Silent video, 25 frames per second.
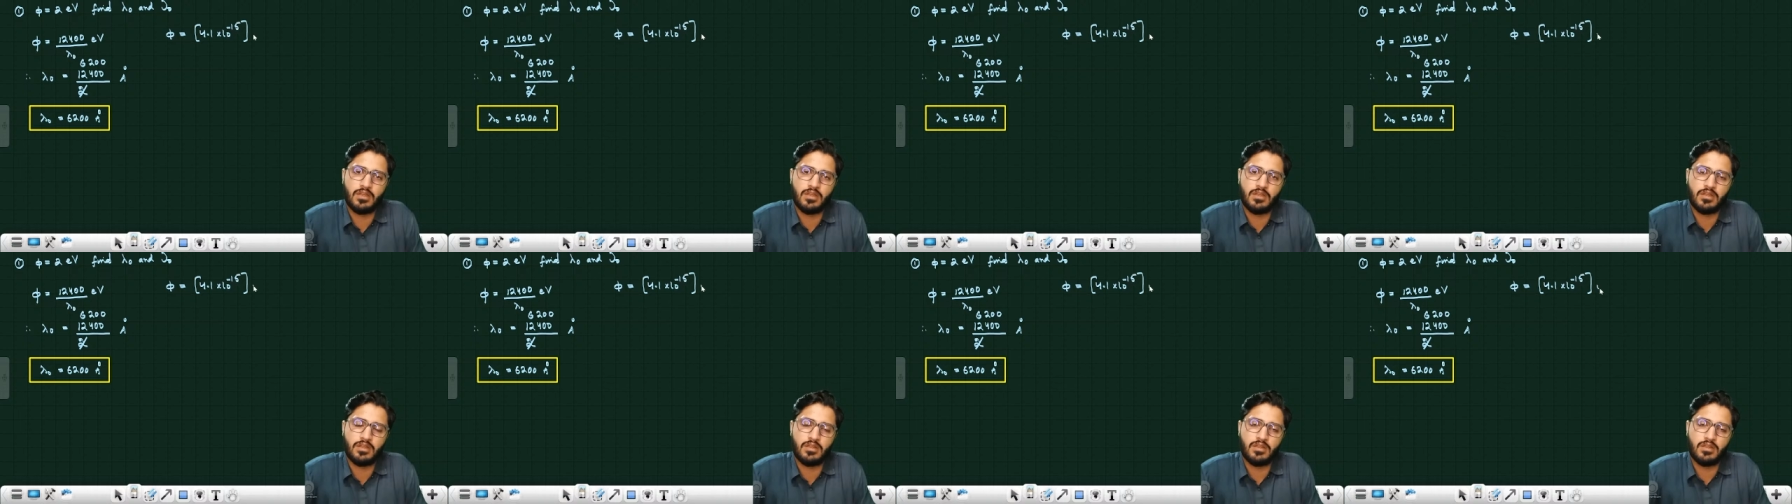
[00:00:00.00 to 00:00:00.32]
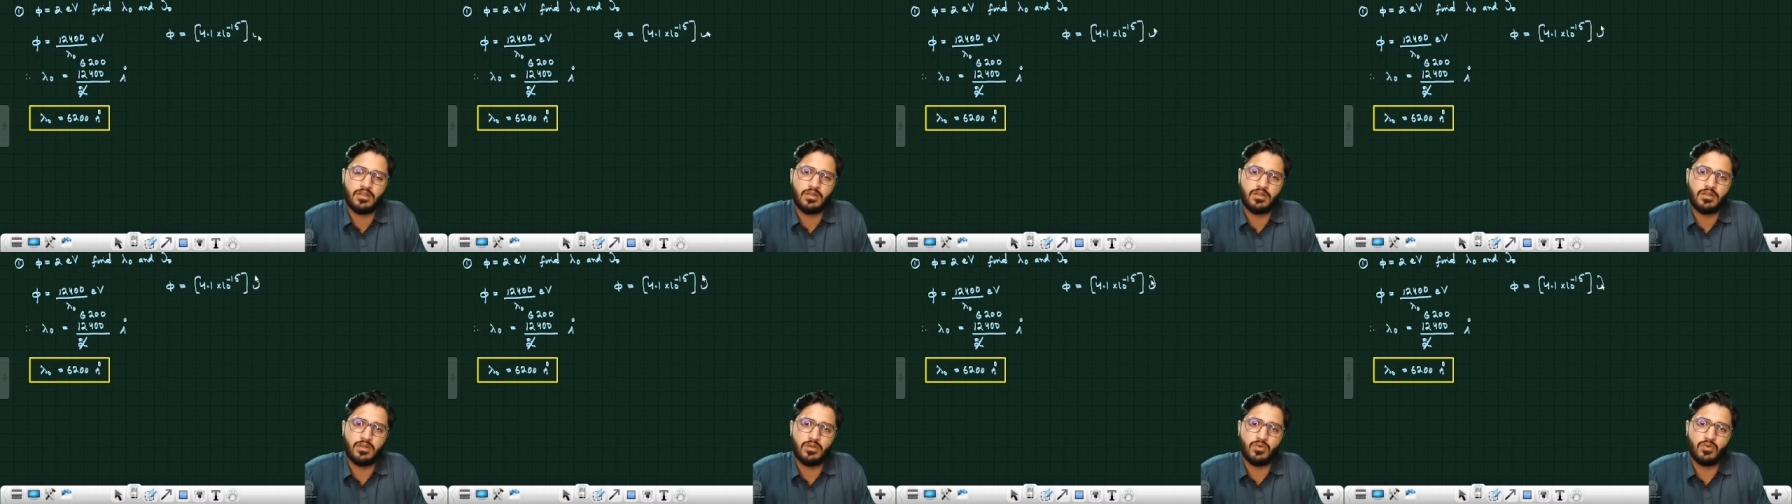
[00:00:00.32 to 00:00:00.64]

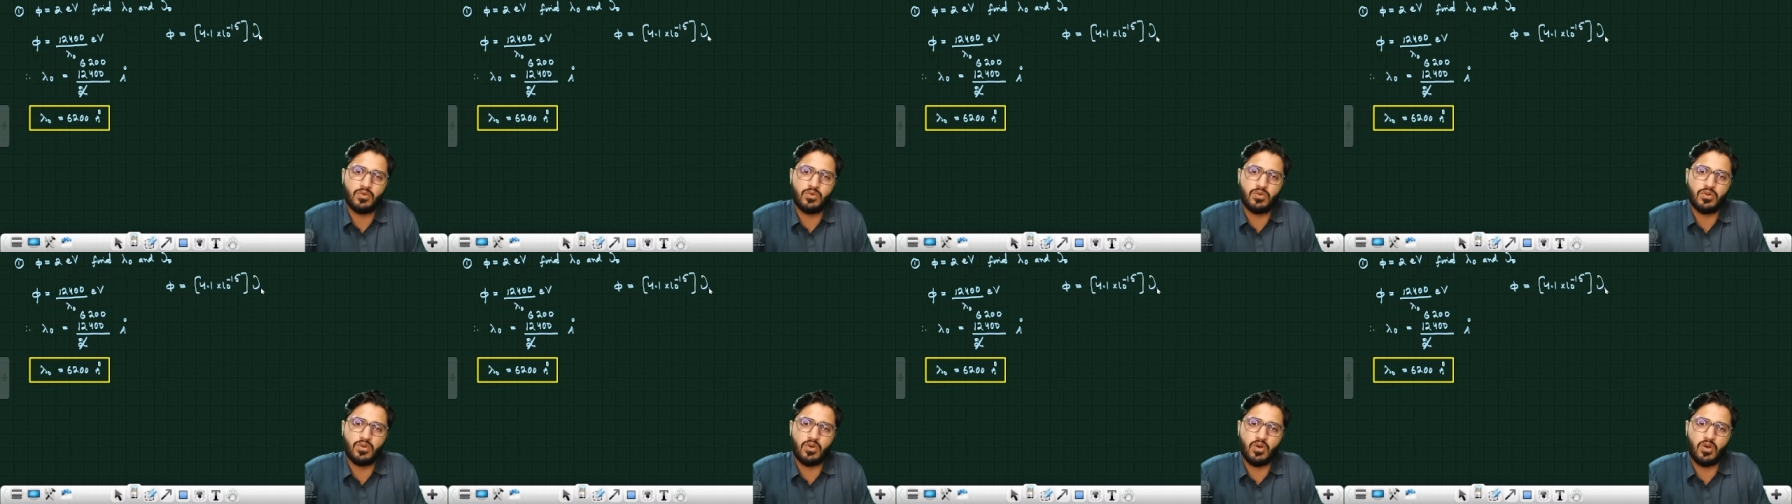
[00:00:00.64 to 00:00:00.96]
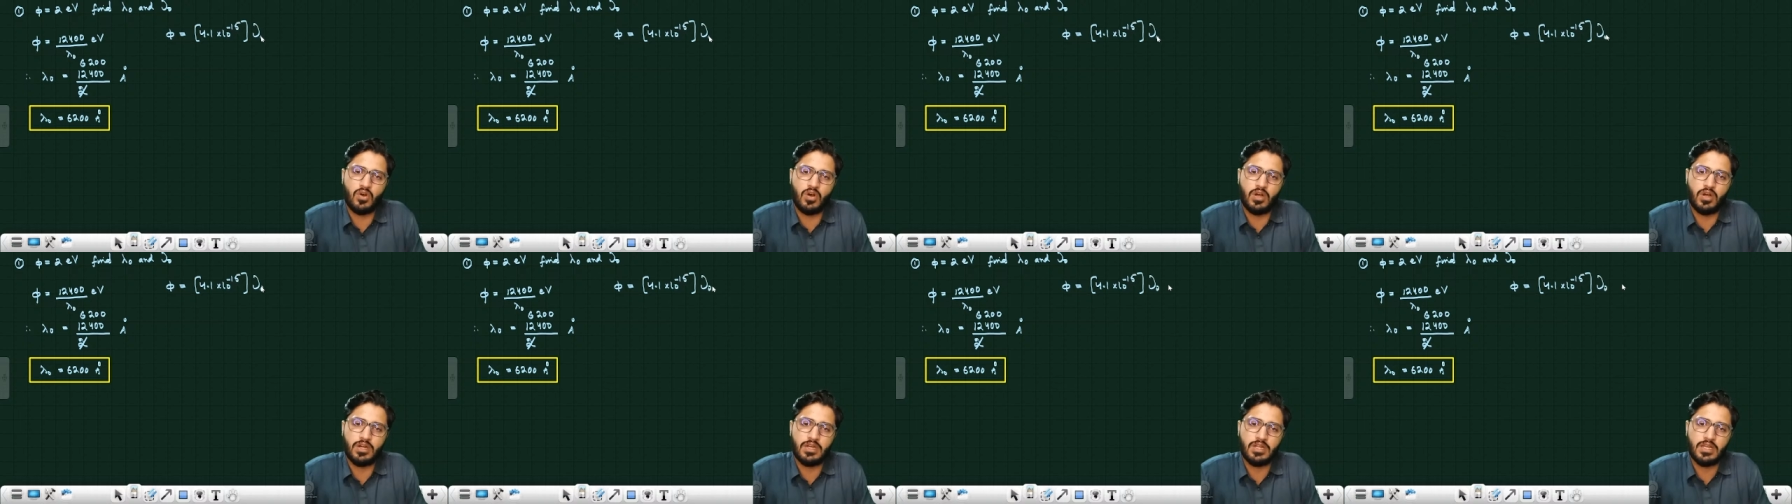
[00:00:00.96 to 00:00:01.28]
nu
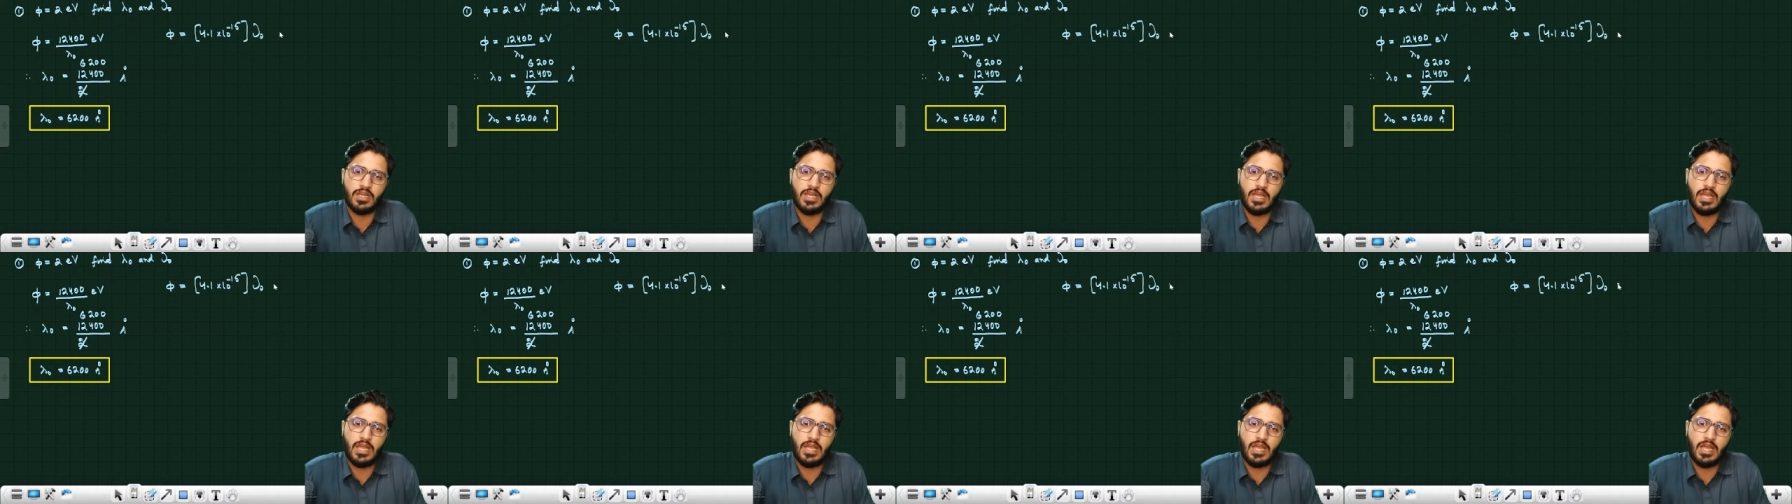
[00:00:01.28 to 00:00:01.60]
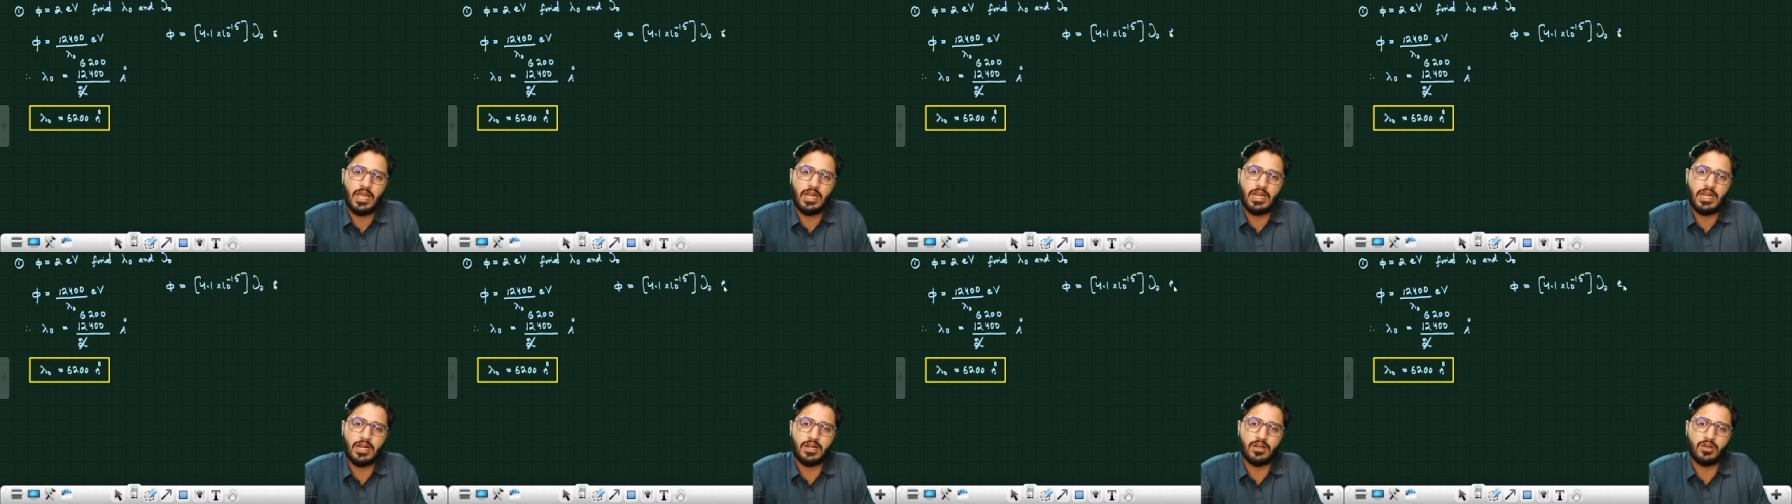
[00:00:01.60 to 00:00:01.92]
naught
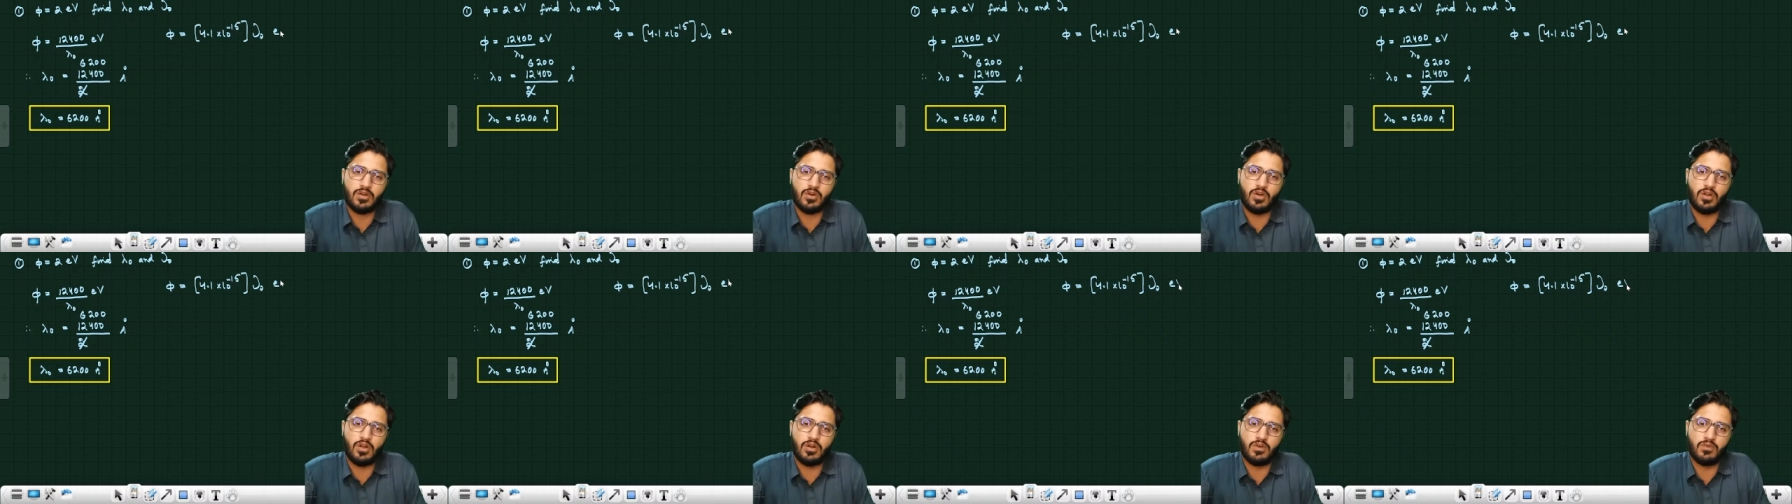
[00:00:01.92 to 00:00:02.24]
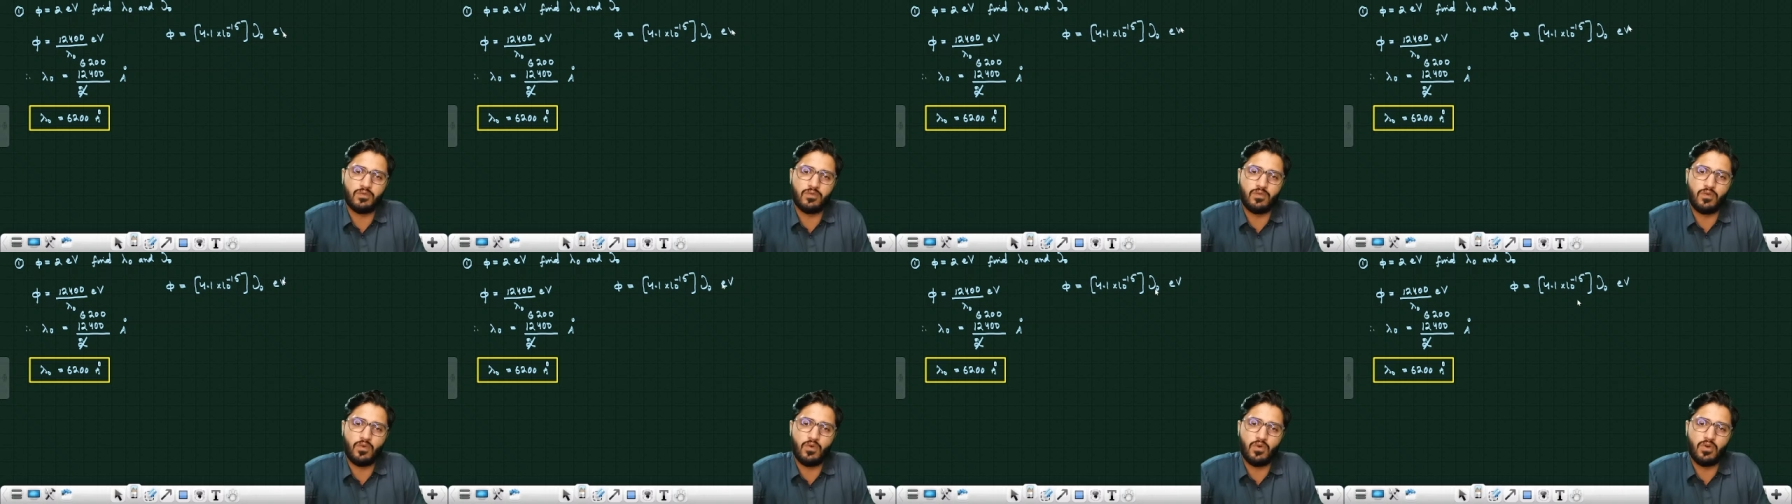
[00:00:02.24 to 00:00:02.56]

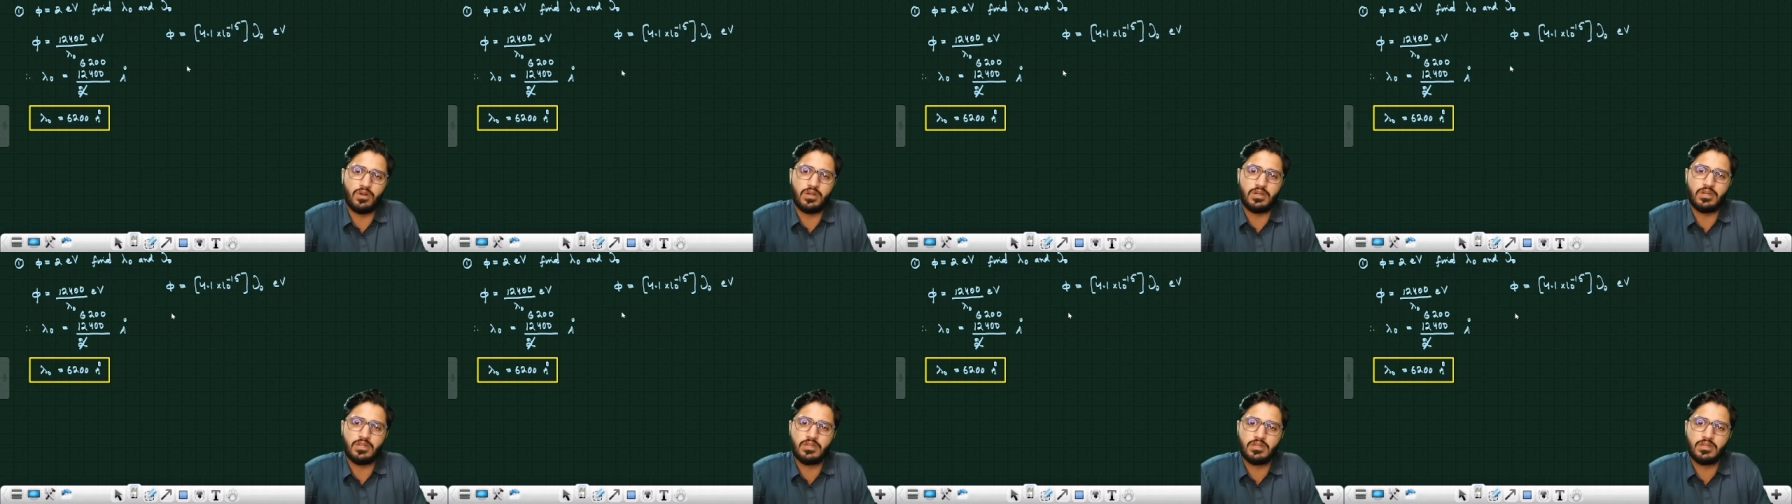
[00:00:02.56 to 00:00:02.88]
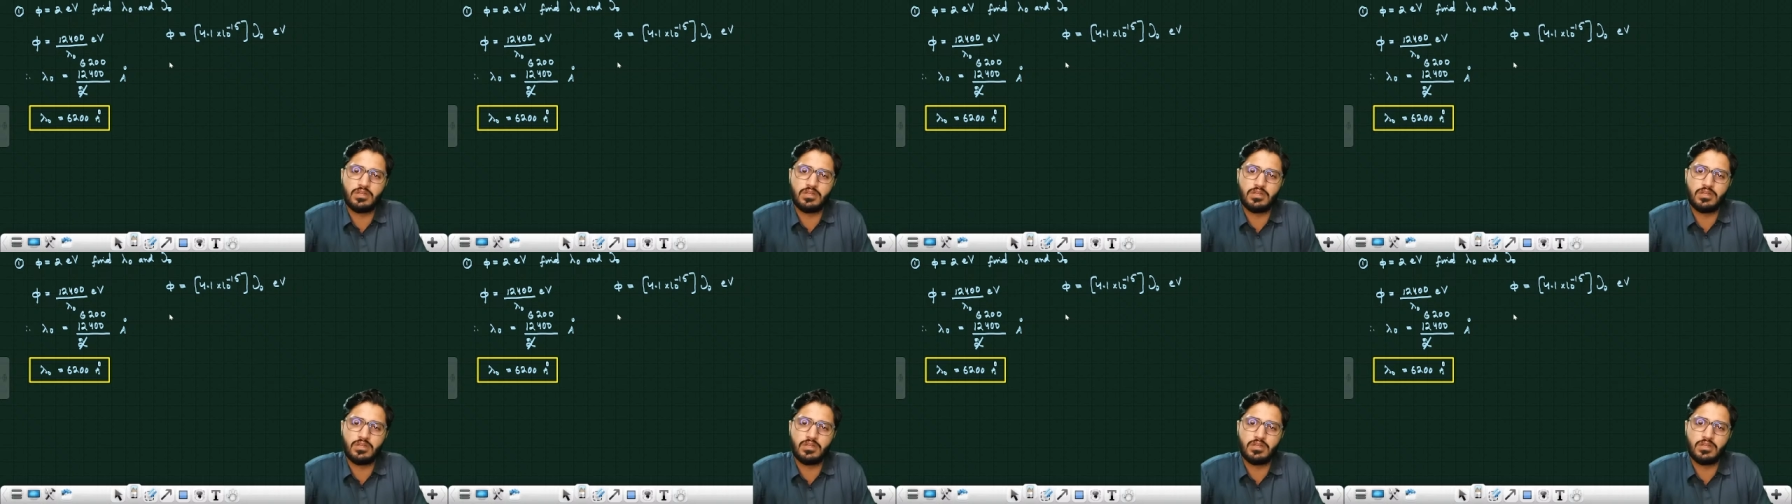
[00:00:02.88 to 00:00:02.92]
electron volt.